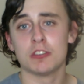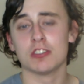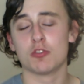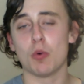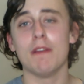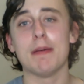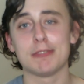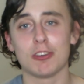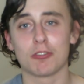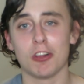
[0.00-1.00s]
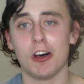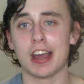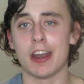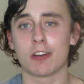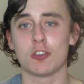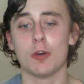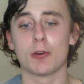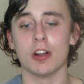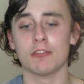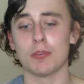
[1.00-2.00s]
which is 12 episodes long in
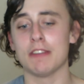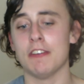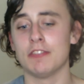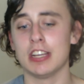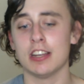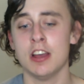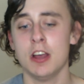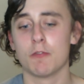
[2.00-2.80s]
October of 2015